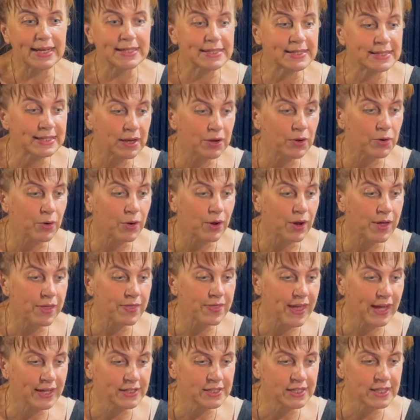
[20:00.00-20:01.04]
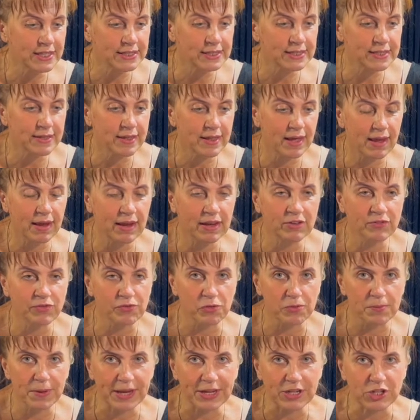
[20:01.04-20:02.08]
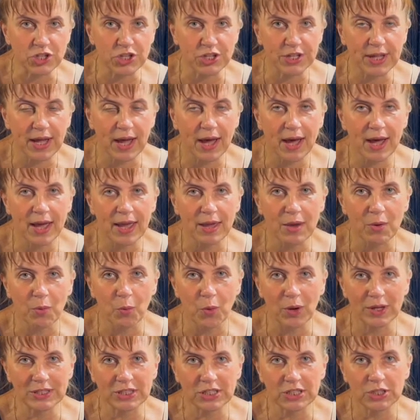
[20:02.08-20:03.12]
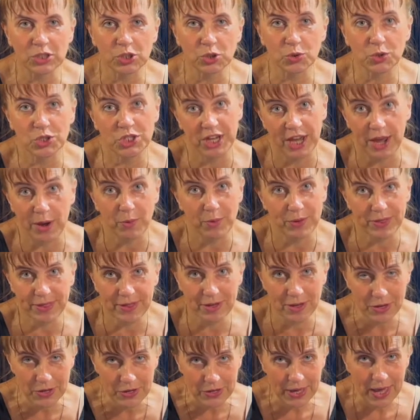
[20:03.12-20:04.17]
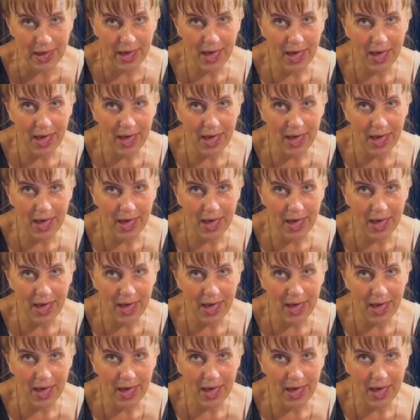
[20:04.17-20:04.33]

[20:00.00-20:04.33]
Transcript: So that is the information I wanted to share with you.